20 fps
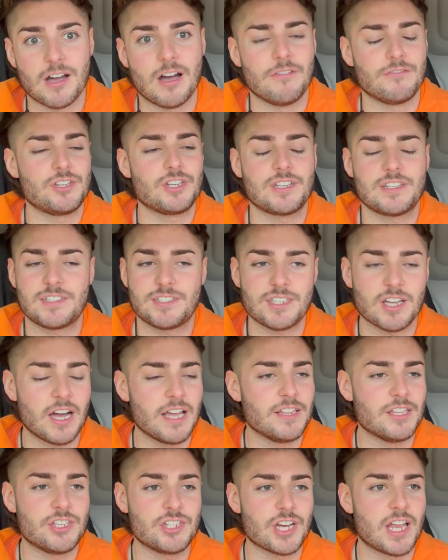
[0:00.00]
I've
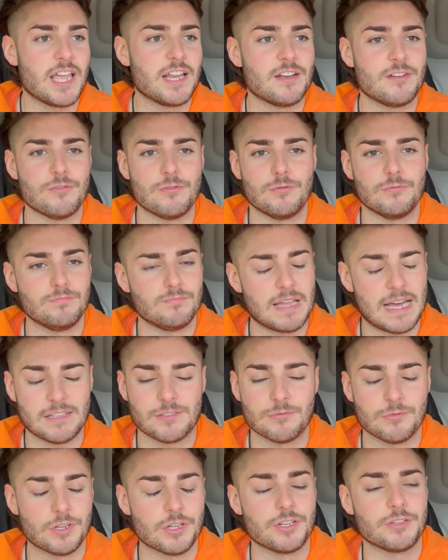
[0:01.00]
tightened the chain and all.
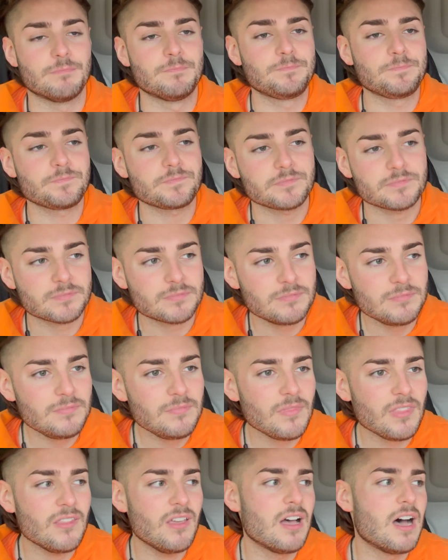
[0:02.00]
That's all good.
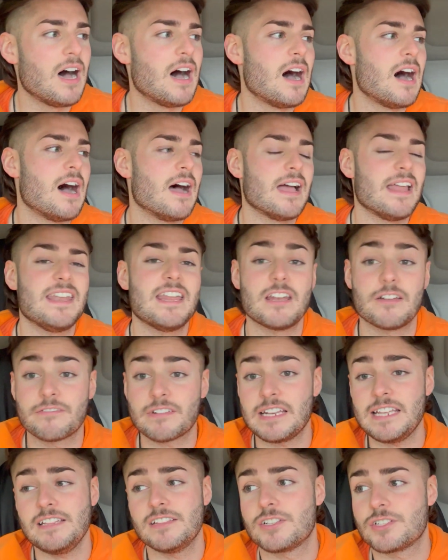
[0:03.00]
And then I've
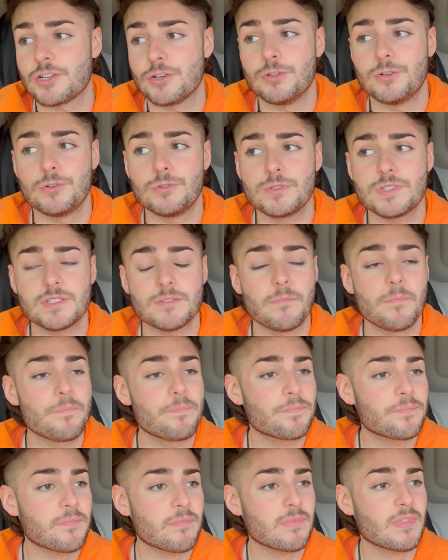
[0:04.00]
cleaned the tools,
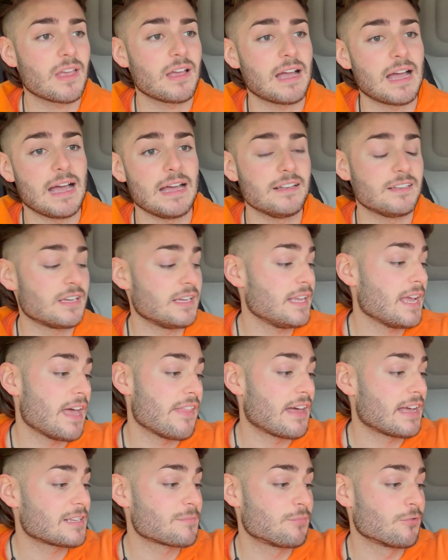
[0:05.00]
and yeah,
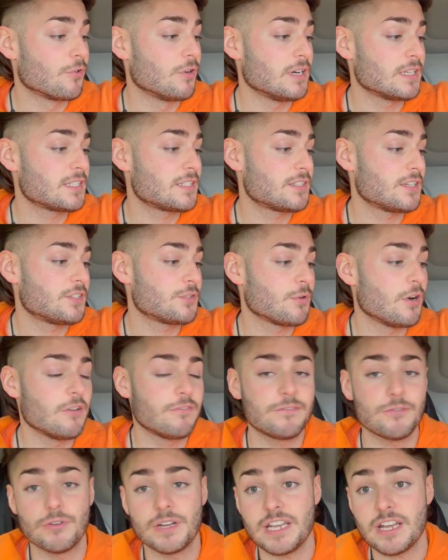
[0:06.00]
that's brought us to
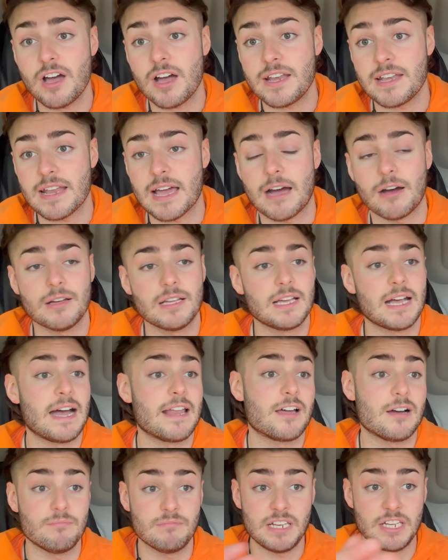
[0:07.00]
12.49 now,
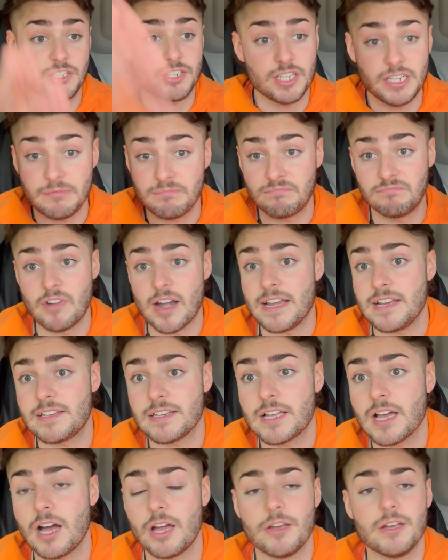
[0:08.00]
and I'm literally ready to
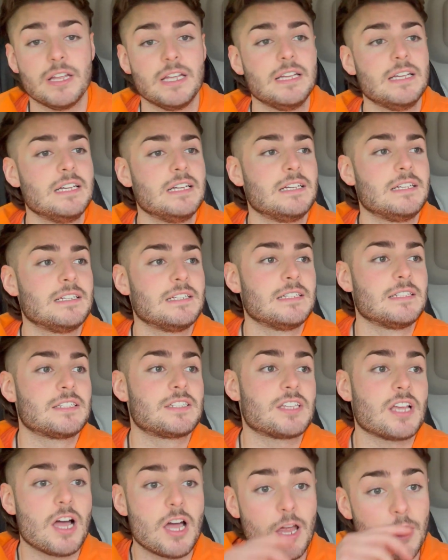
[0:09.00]
go.
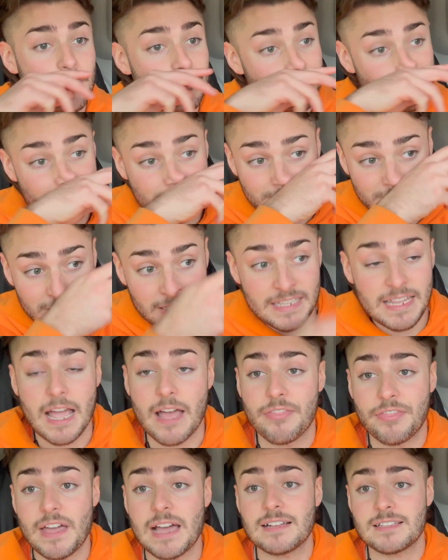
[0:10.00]
So
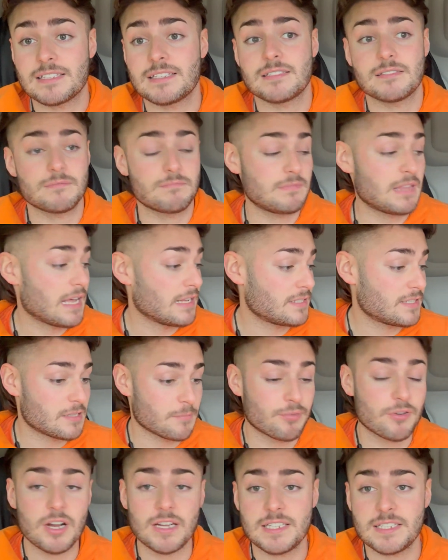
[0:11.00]
yeah, that's the
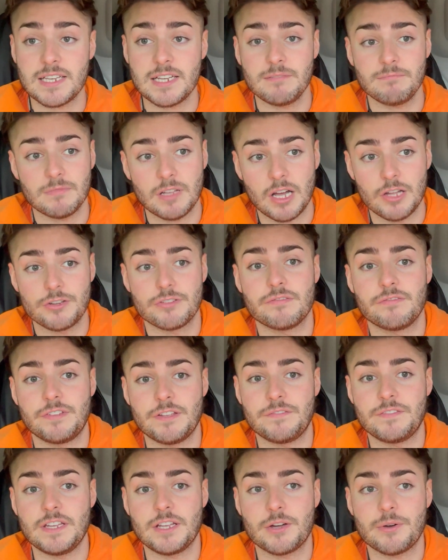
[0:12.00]
pricing,
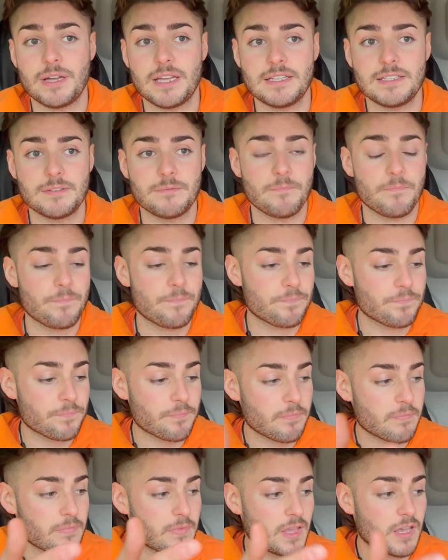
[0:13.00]
150 quid.
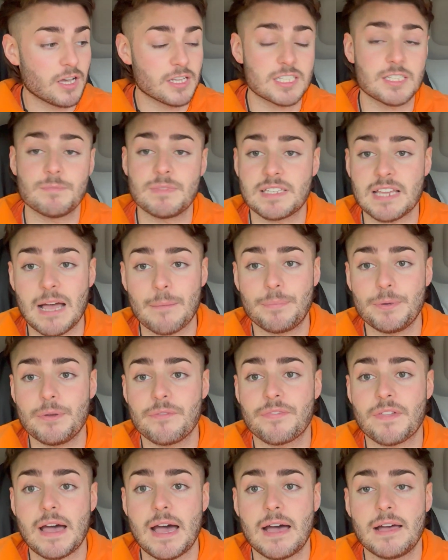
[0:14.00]
Customer's happy
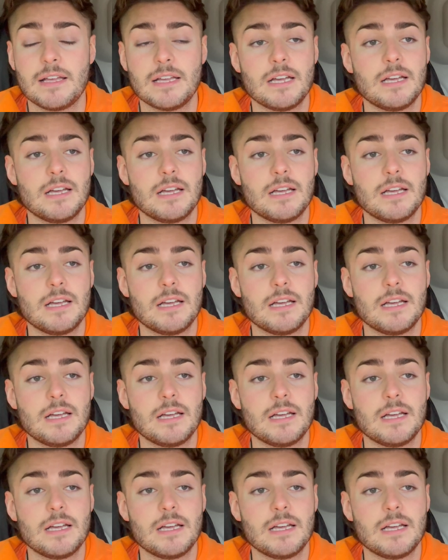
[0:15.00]
with that.